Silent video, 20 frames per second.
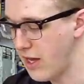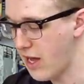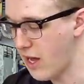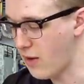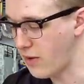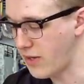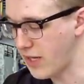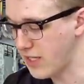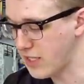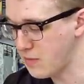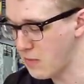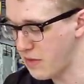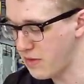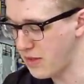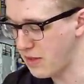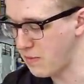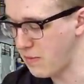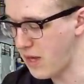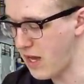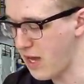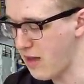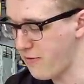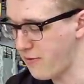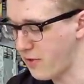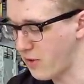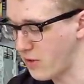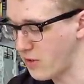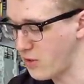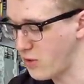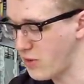out next month in May
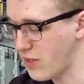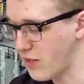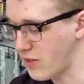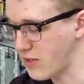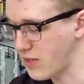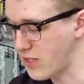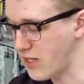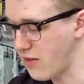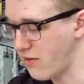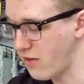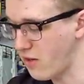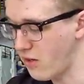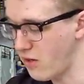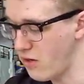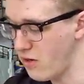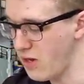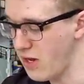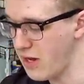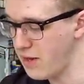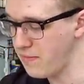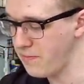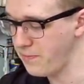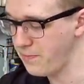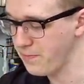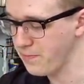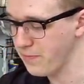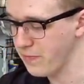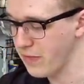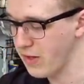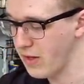for two thousand seven hundred yen.
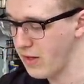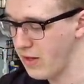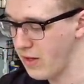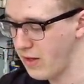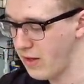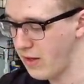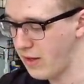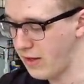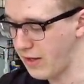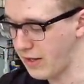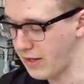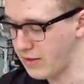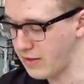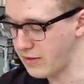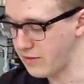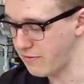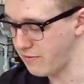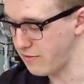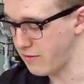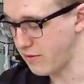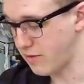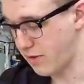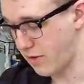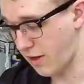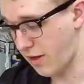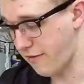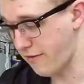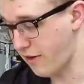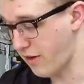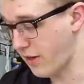Again,
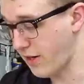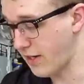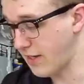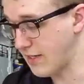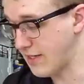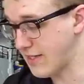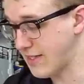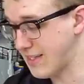a very